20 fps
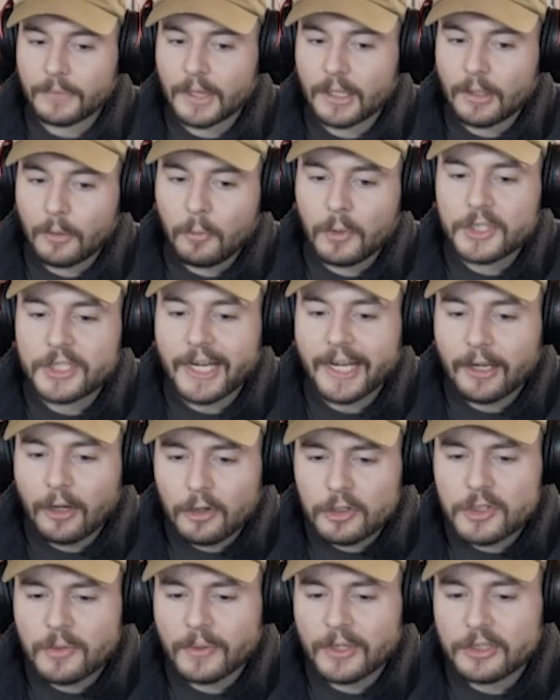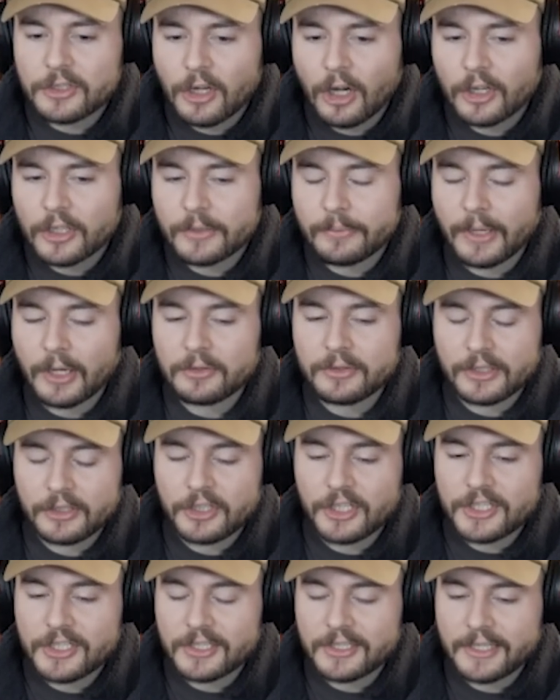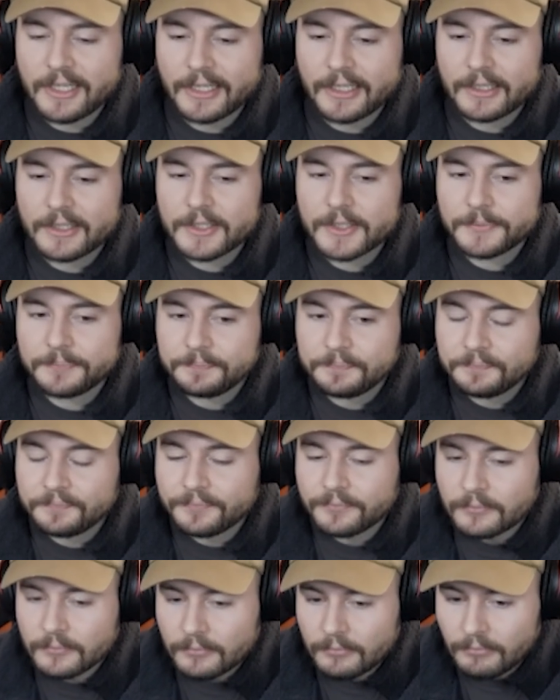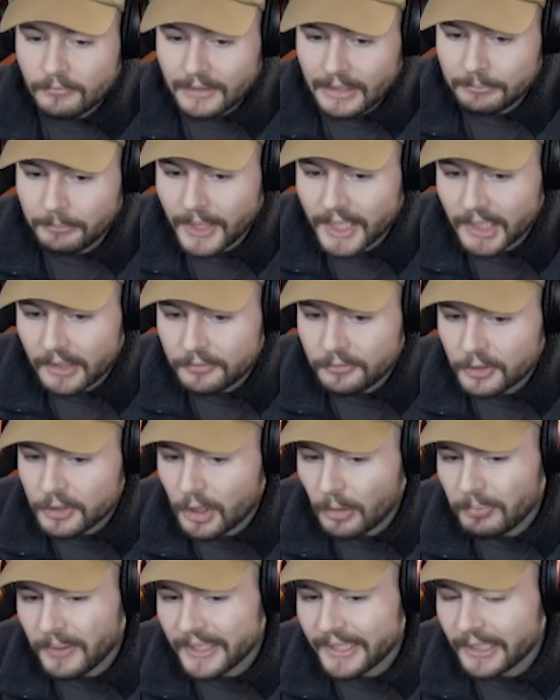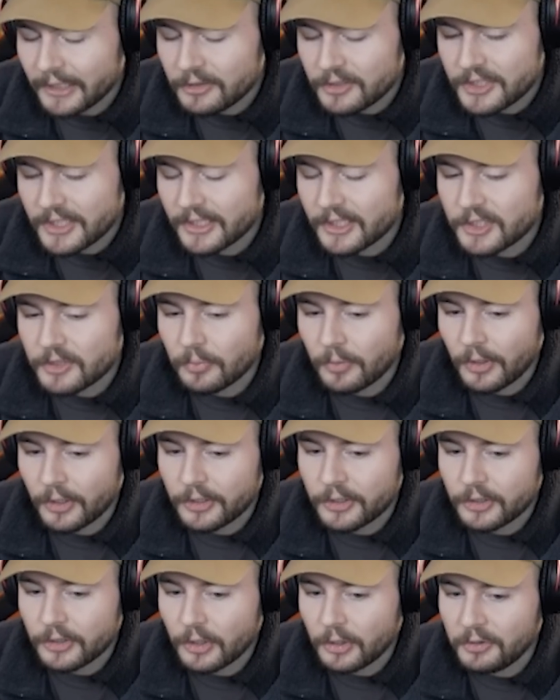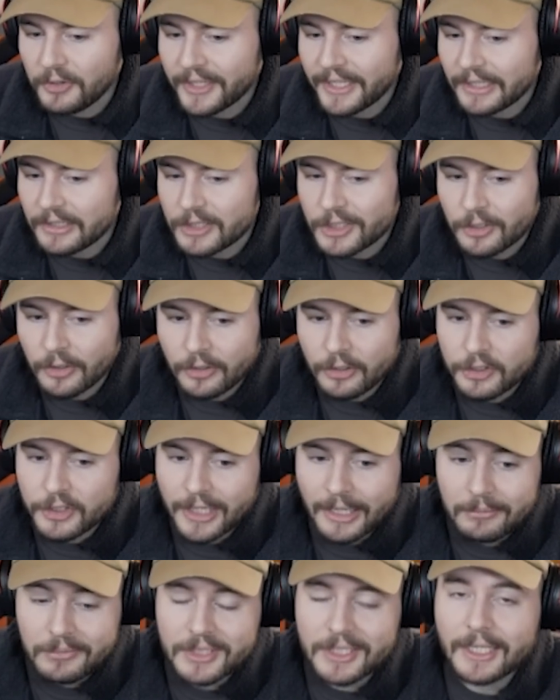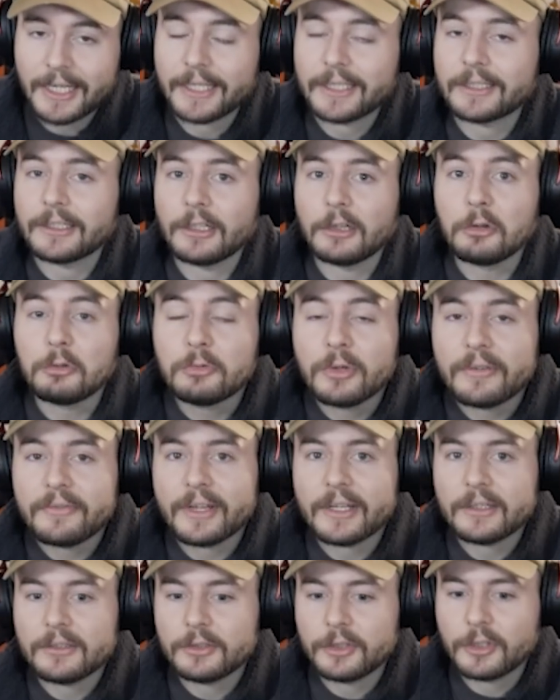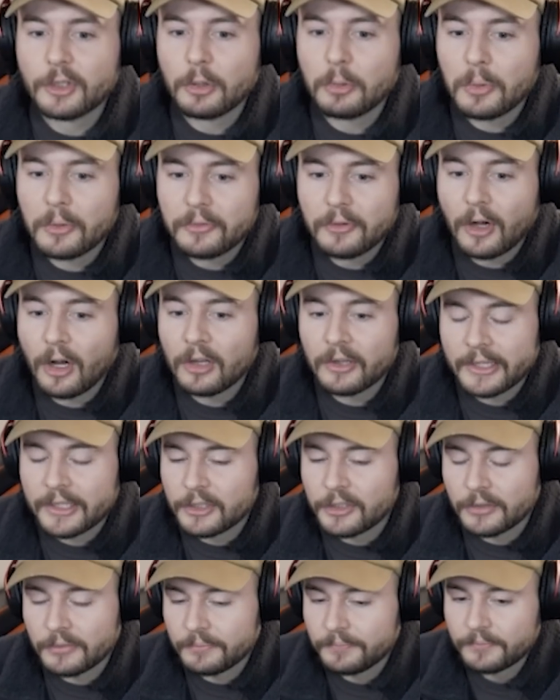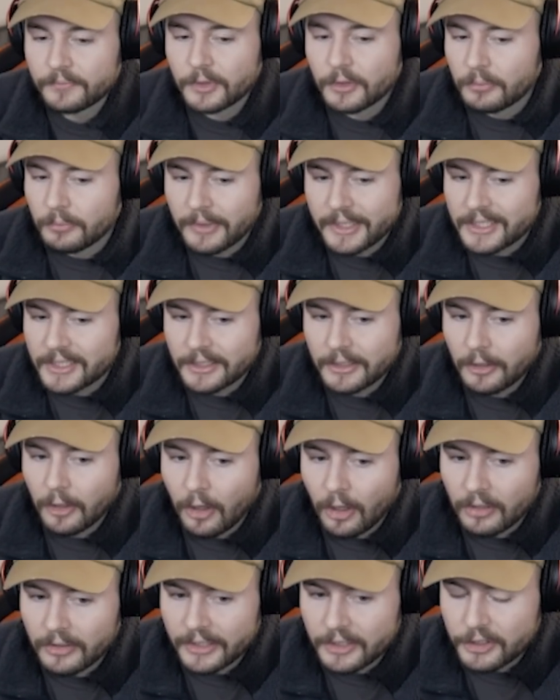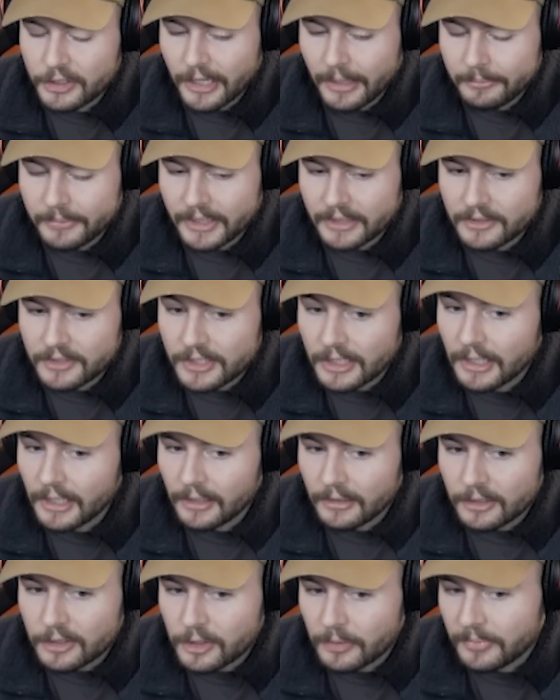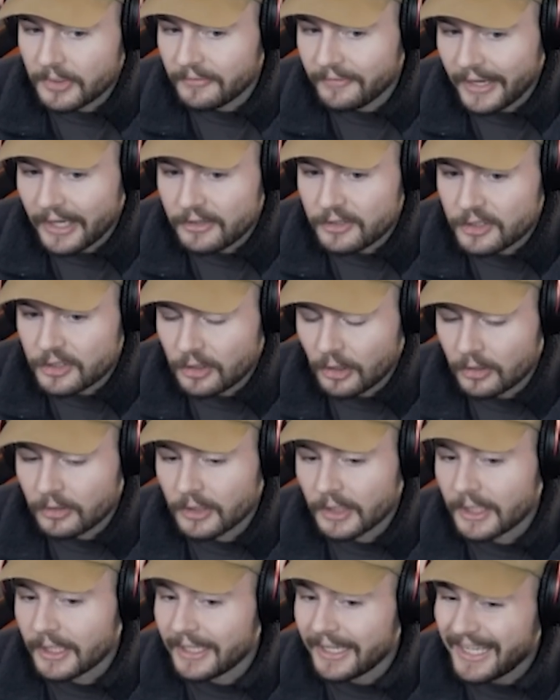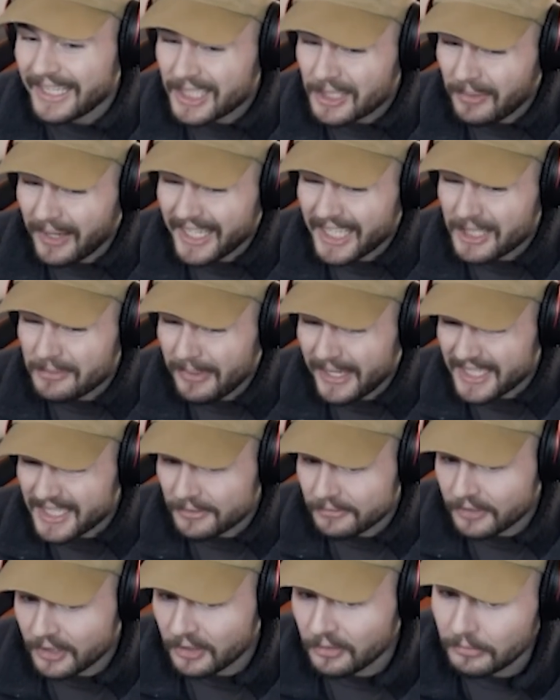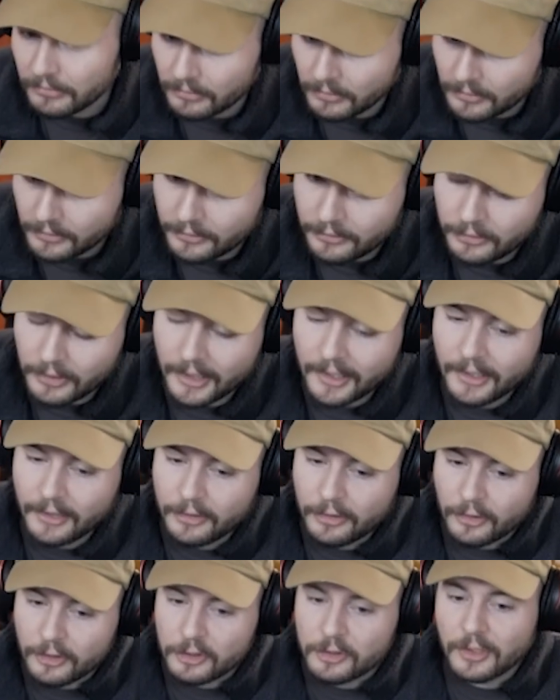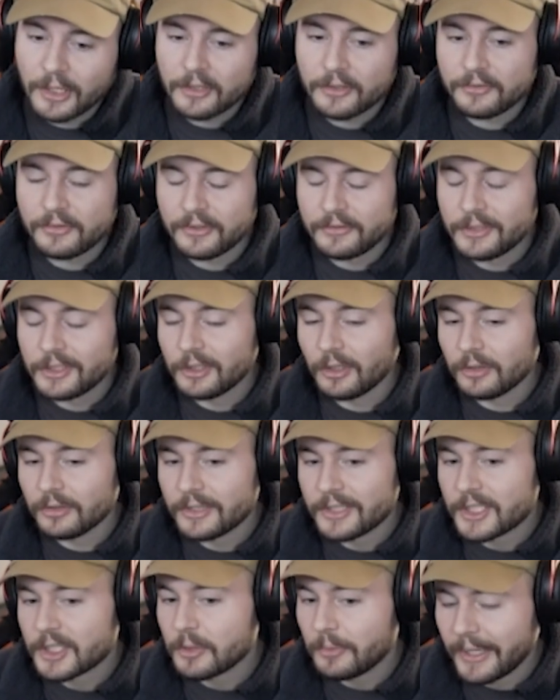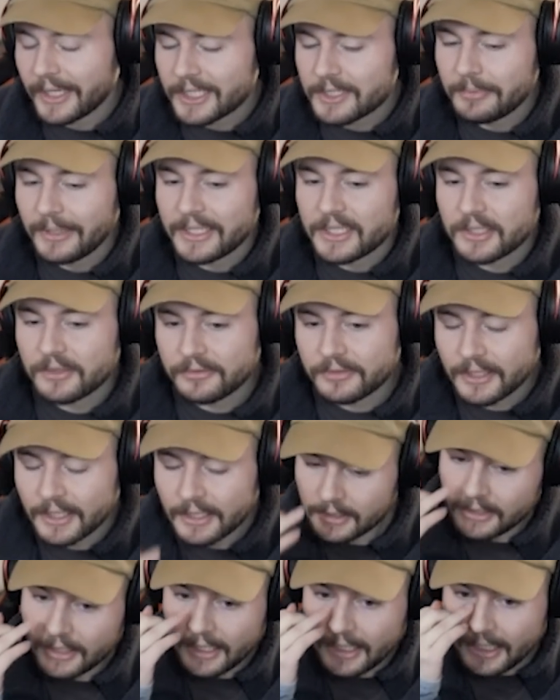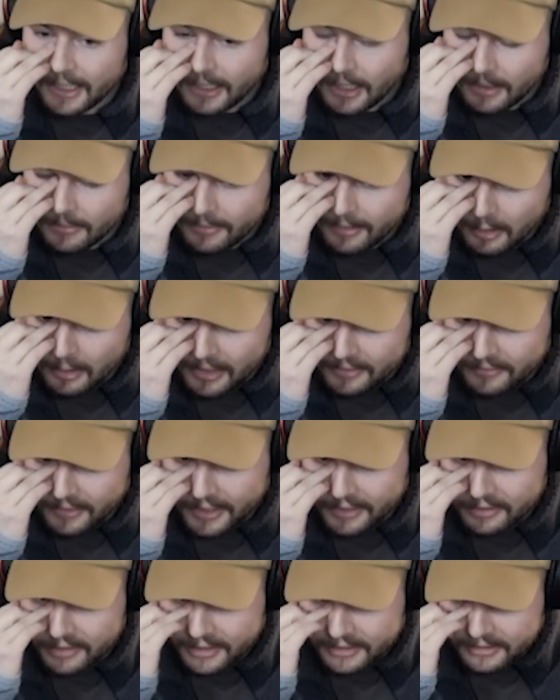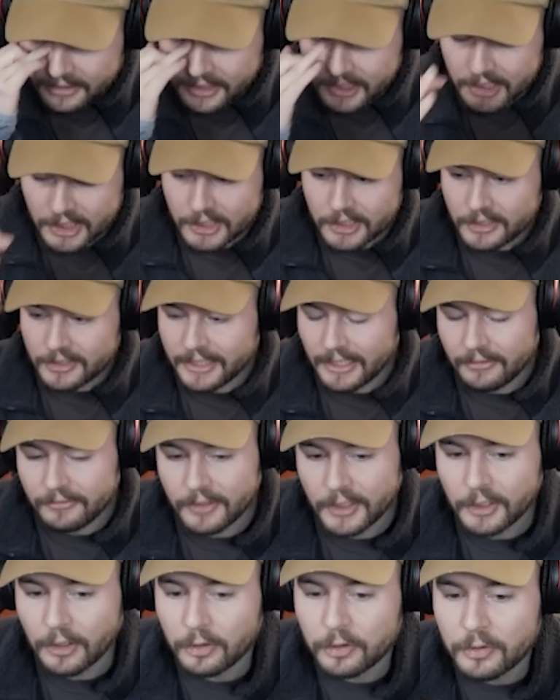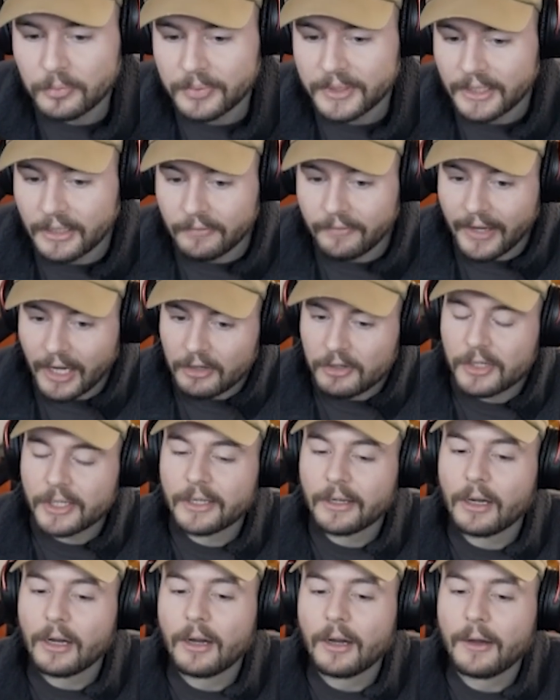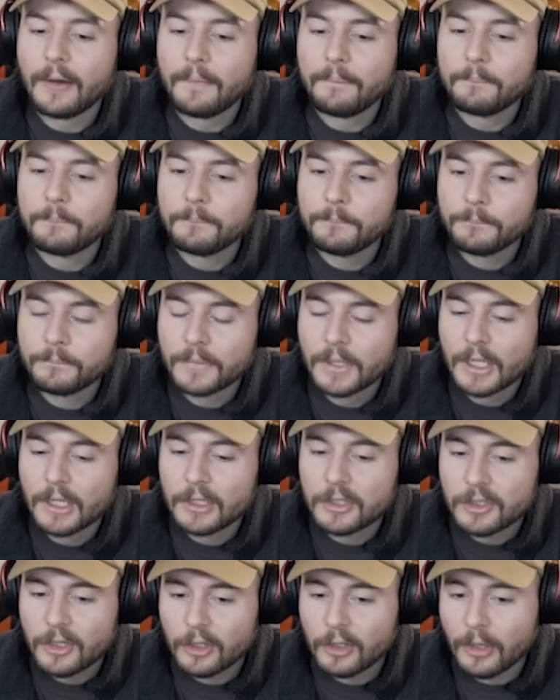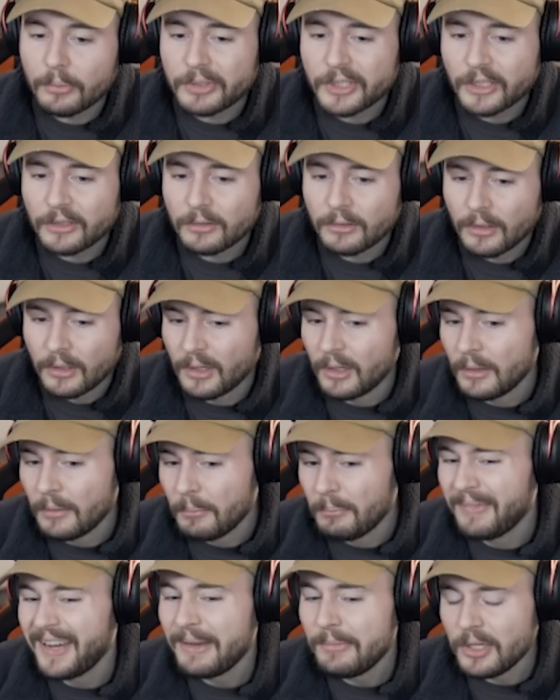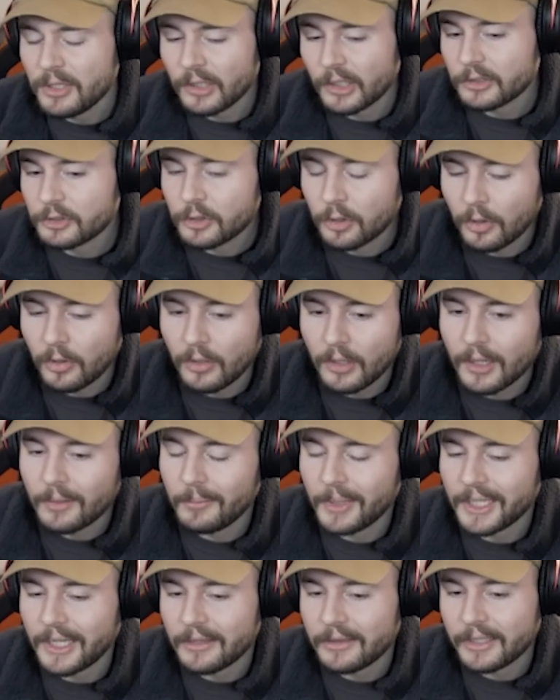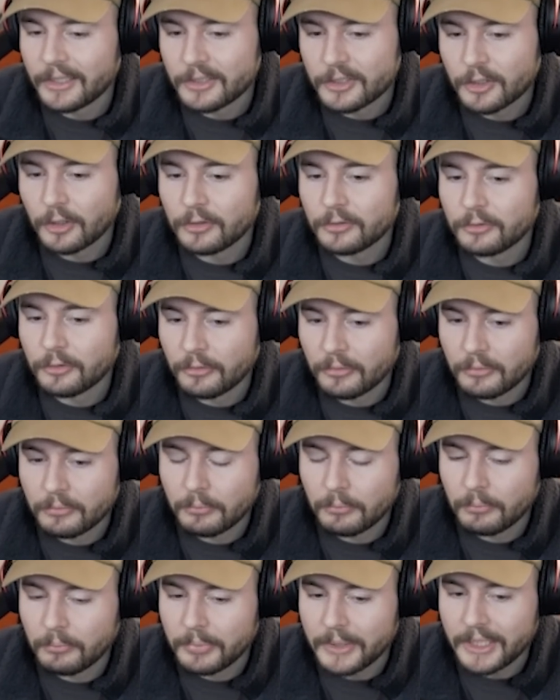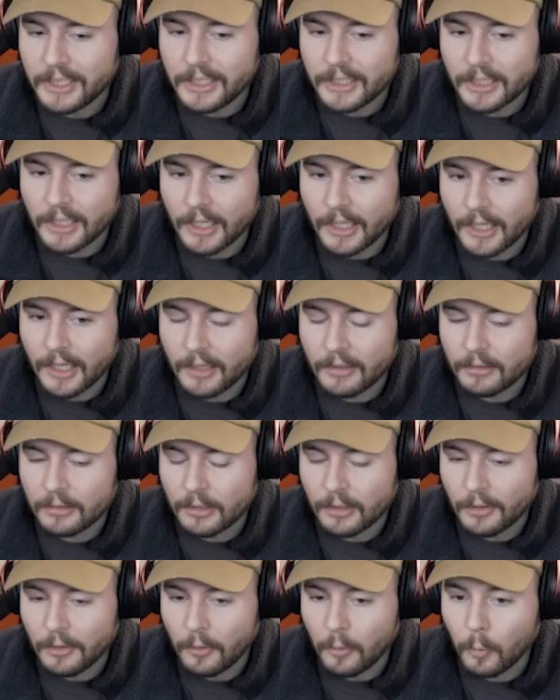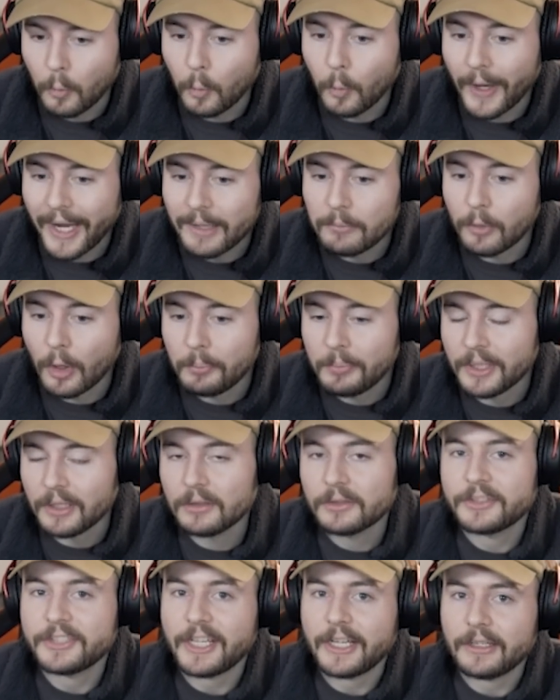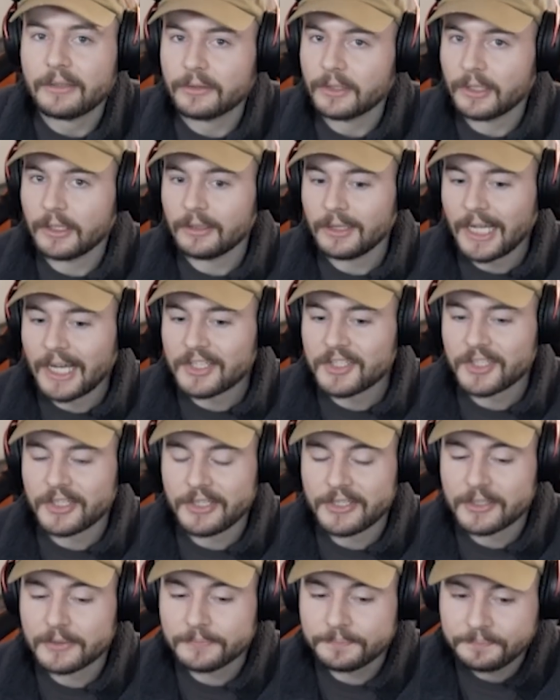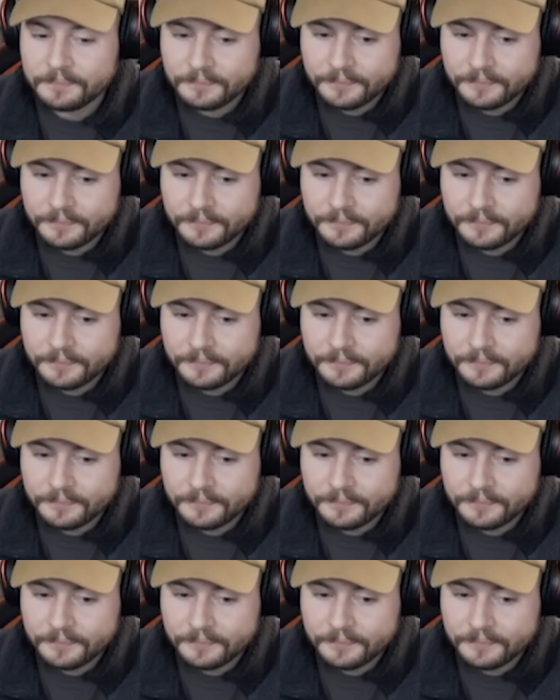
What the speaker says: Which I also want to talk about in just a second. But for top lane, I could see this work, you know, against certain champs like Riven, you know, with all in, you know, basically all in champions. This could be very strong. It's quite expensive though. 3,250 gold is quite expensive. However, I think this is definitely going to be a very solid option. Maybe not core, but I think it's going to be way more built than last season.